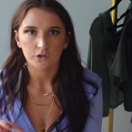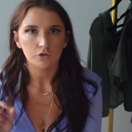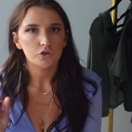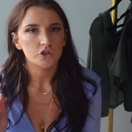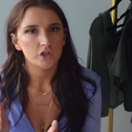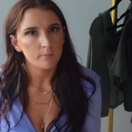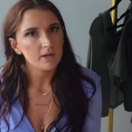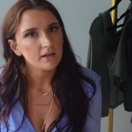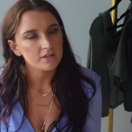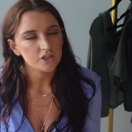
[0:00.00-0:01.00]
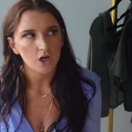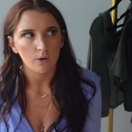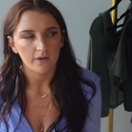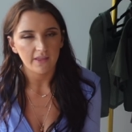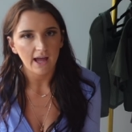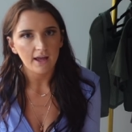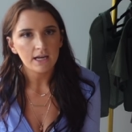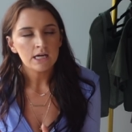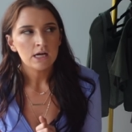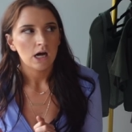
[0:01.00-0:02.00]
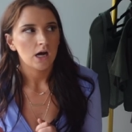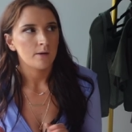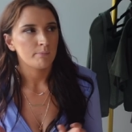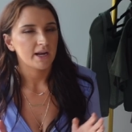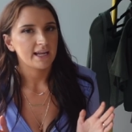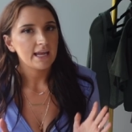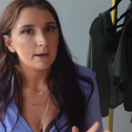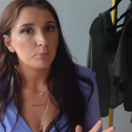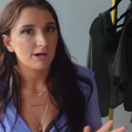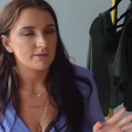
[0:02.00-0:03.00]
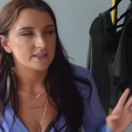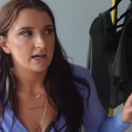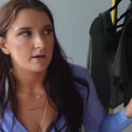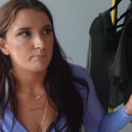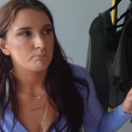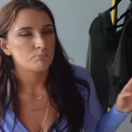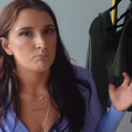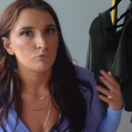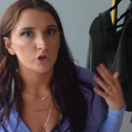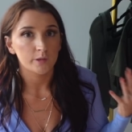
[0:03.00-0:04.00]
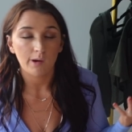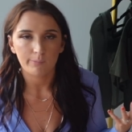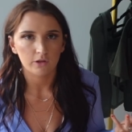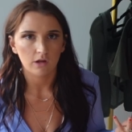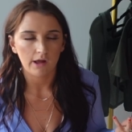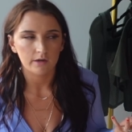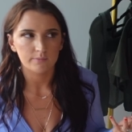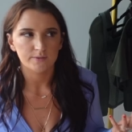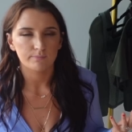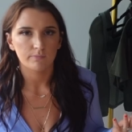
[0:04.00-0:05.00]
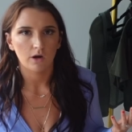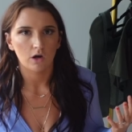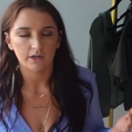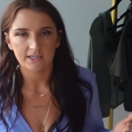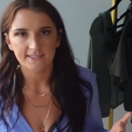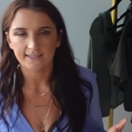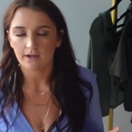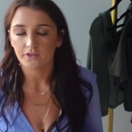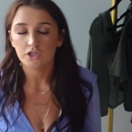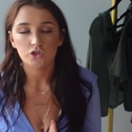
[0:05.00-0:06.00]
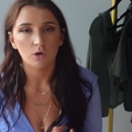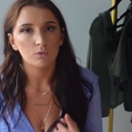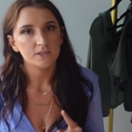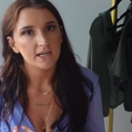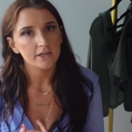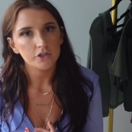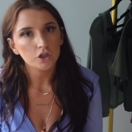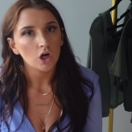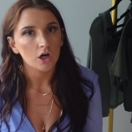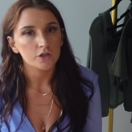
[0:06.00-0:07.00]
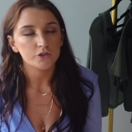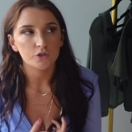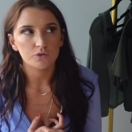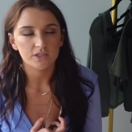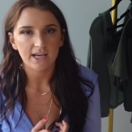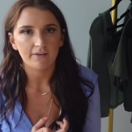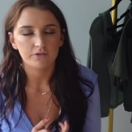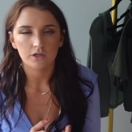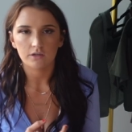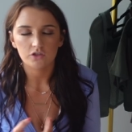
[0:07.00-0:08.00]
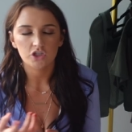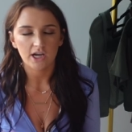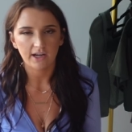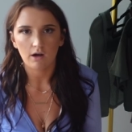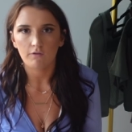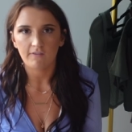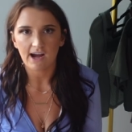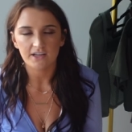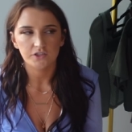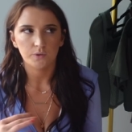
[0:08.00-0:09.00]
You should be good to go on that, but I can't promise that really popular items aren't gonna sell out. They don't stay in your cart, so you just have to check out fast.